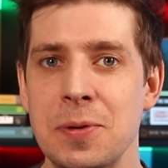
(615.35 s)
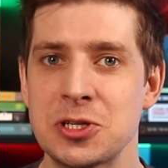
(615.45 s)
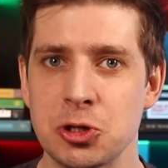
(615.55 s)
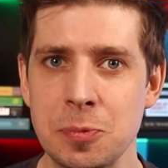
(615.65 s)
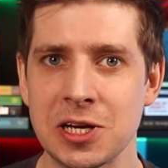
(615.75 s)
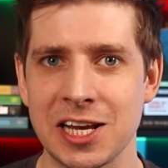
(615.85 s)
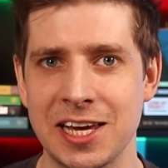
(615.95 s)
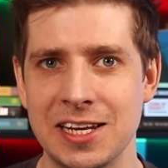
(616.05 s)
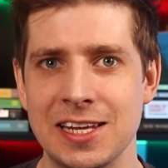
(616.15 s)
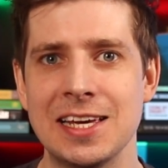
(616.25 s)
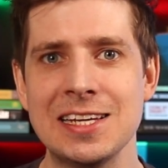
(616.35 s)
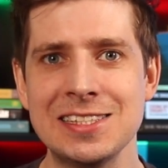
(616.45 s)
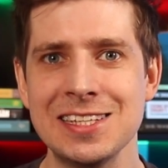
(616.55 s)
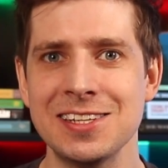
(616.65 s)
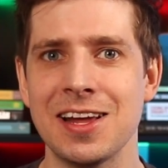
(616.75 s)
is super clean,
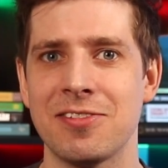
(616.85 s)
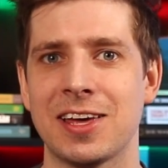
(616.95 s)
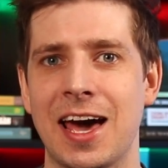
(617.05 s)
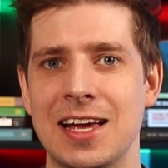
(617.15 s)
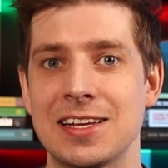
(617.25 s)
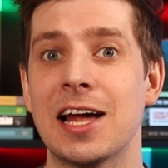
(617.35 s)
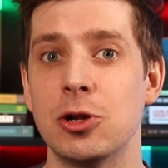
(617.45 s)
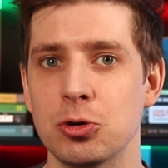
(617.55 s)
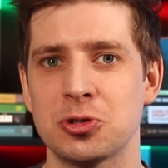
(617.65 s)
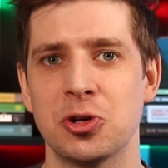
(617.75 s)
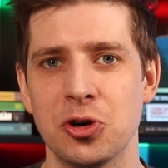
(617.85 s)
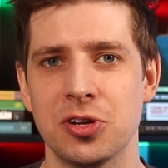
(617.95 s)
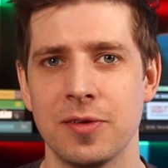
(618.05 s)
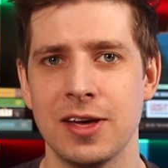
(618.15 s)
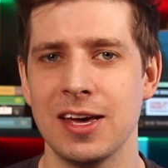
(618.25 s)
easy to navigate, and looks good.
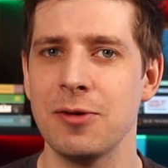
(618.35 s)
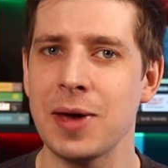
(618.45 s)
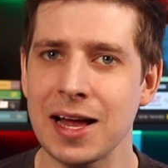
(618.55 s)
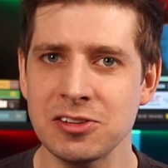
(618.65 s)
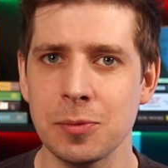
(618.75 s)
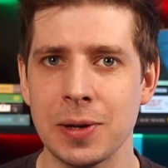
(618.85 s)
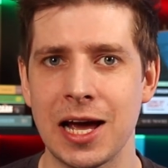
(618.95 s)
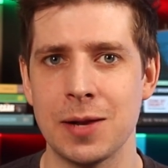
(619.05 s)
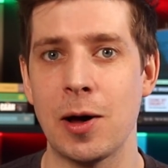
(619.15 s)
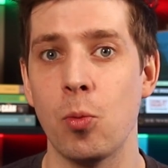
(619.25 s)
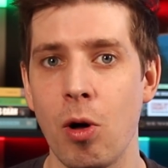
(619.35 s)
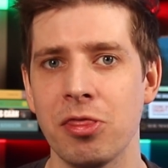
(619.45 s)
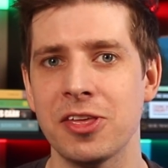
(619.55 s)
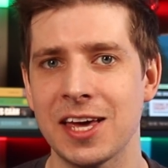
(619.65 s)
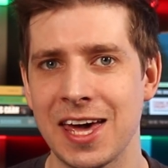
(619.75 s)
If we had to complain about
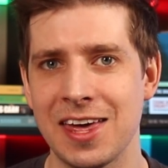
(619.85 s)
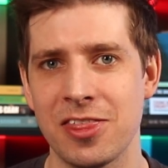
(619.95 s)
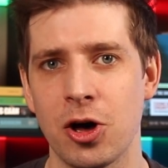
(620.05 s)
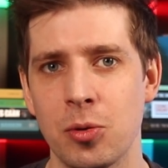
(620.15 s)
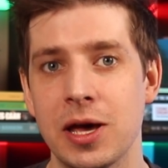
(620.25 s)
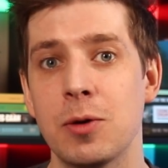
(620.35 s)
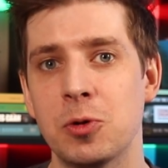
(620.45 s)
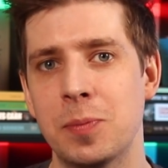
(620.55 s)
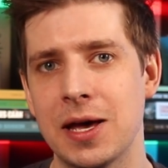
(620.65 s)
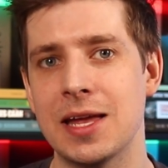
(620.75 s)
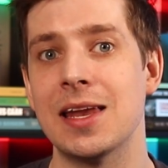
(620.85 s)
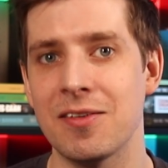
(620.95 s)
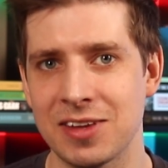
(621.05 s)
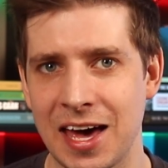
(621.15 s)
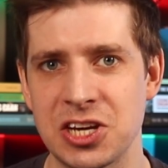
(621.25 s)
one thing here though, it would be
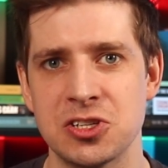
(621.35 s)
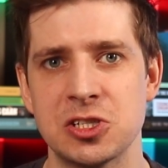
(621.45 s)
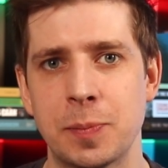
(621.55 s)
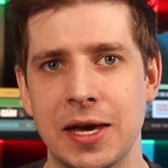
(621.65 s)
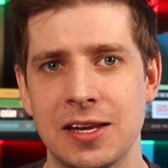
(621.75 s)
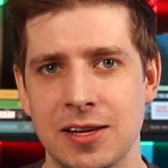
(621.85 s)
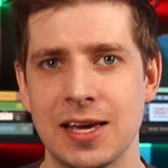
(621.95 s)
navigation speed.